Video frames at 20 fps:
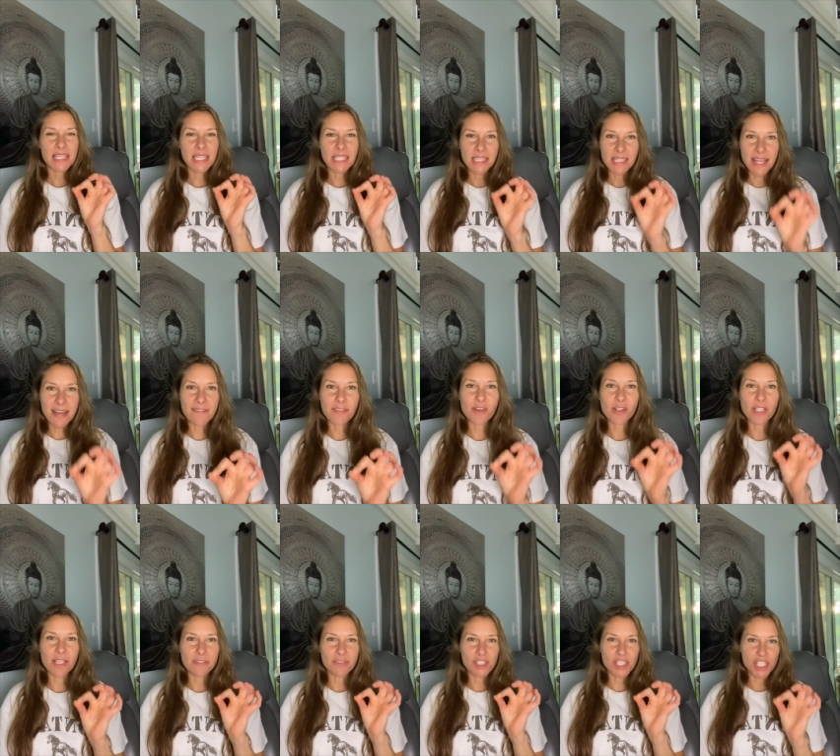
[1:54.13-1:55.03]
the
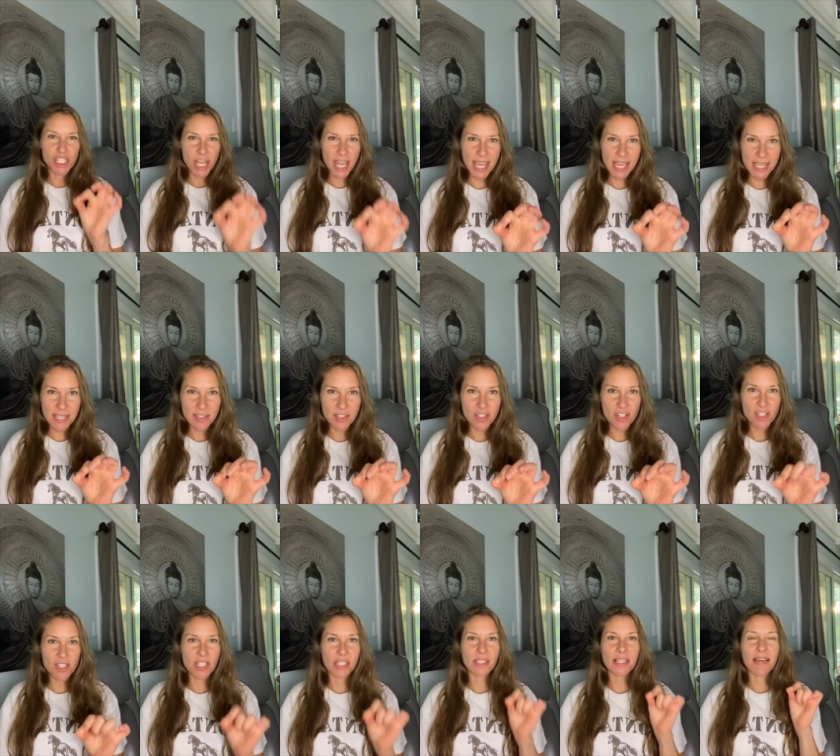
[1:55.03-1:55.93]
level of
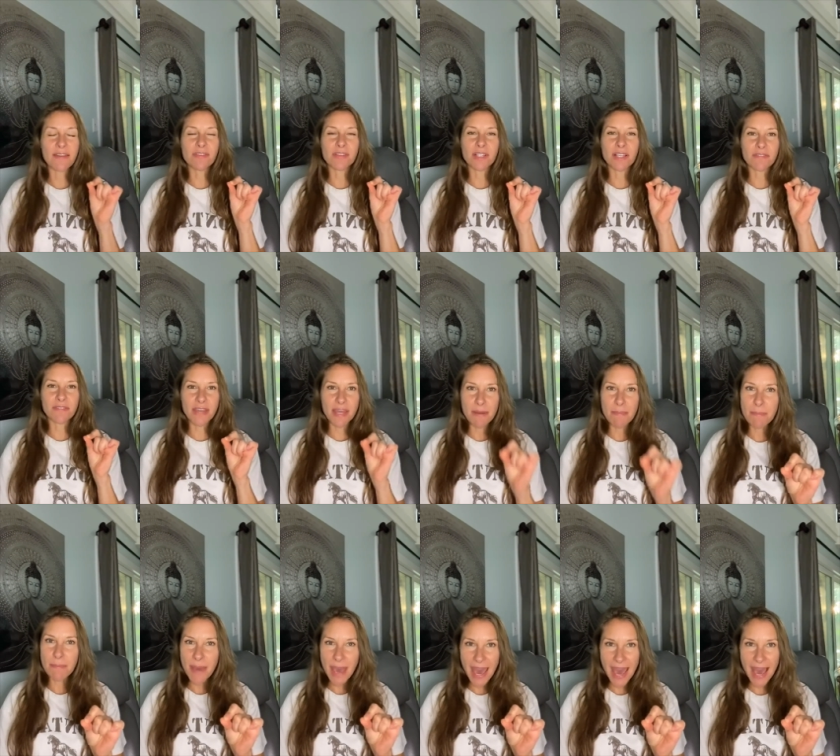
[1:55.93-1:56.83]
change, the level of
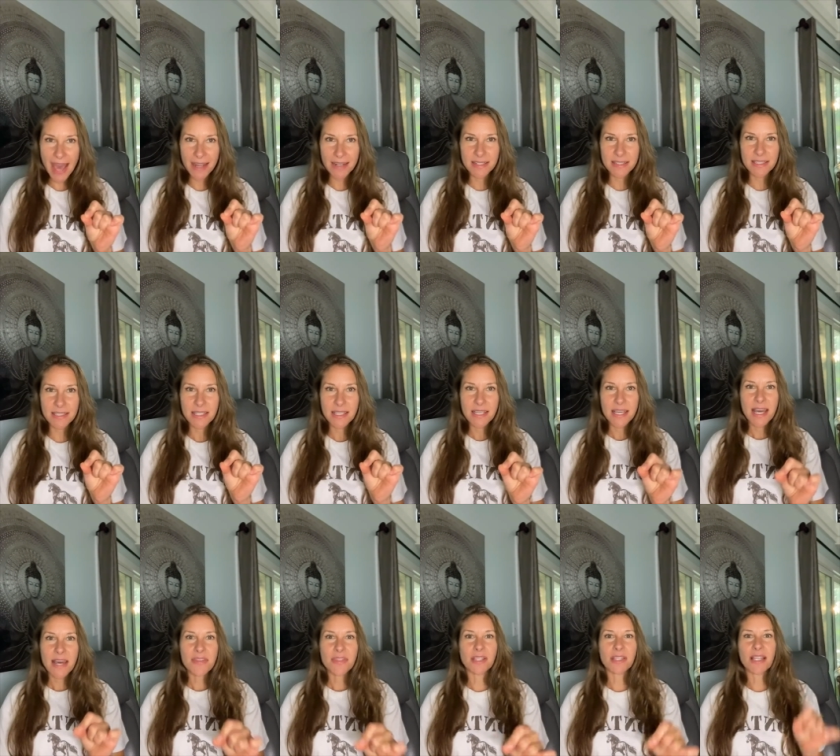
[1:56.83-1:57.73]
impact,
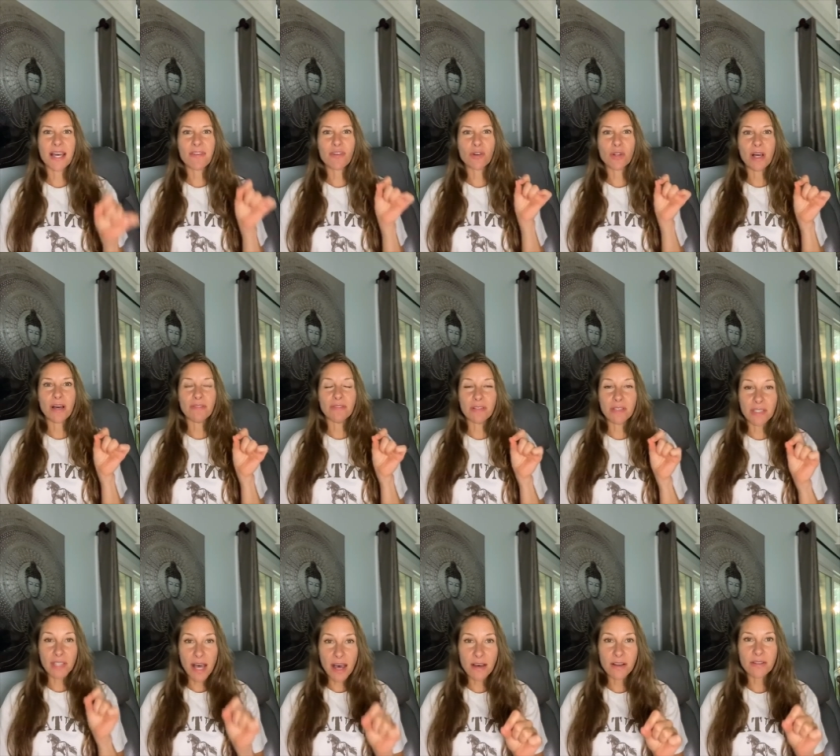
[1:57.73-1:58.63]
the level of
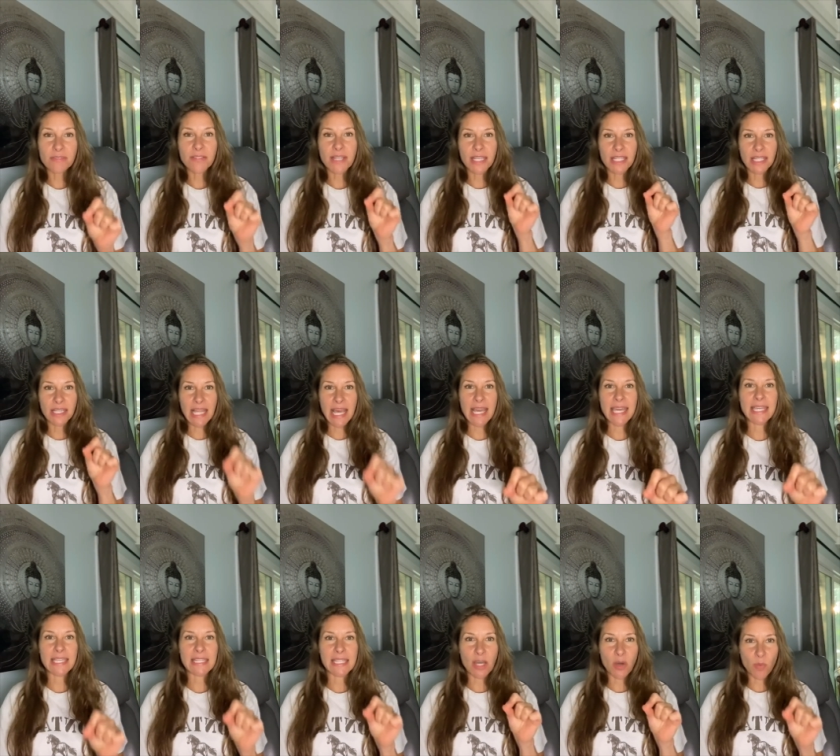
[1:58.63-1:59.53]
love and
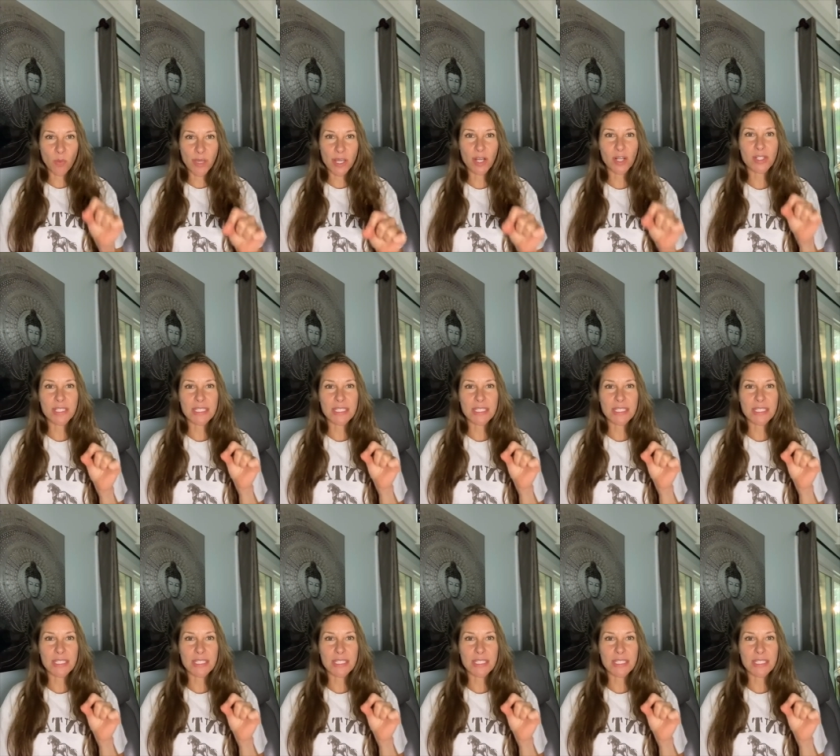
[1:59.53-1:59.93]
light that we